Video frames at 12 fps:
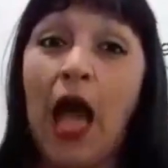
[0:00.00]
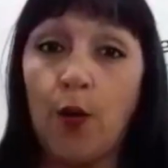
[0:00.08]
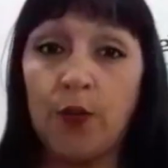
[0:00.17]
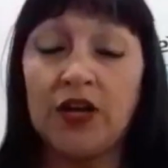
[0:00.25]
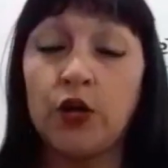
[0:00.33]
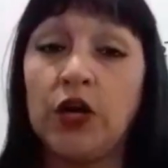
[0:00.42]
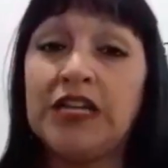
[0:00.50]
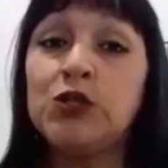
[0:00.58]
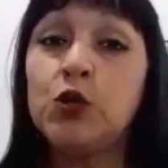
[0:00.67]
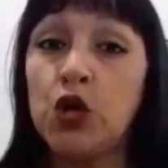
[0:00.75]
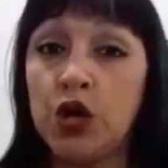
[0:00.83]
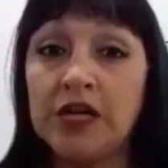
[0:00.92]
and we're going
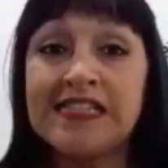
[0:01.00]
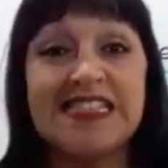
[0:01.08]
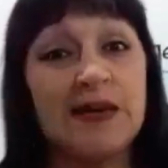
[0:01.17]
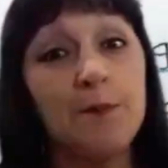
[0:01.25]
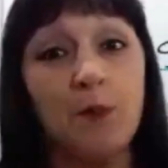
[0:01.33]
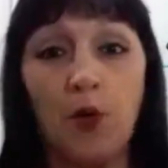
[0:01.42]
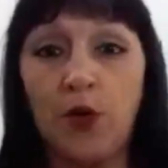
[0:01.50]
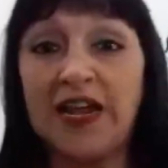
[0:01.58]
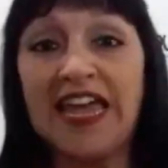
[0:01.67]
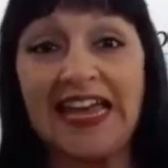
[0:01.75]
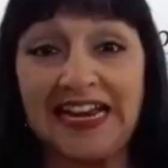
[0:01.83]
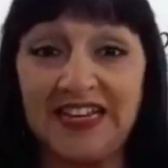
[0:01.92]
to learn some
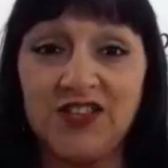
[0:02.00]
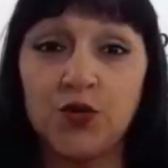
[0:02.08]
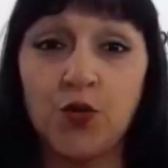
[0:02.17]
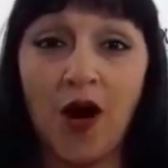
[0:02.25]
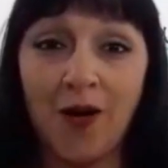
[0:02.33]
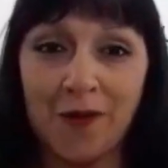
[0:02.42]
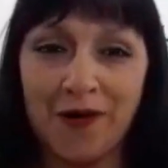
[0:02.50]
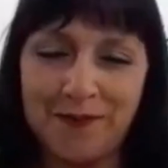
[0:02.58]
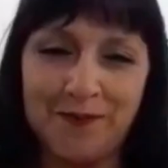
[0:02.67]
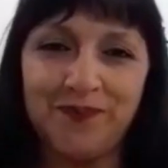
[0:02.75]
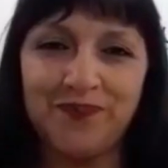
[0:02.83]
more English grammar.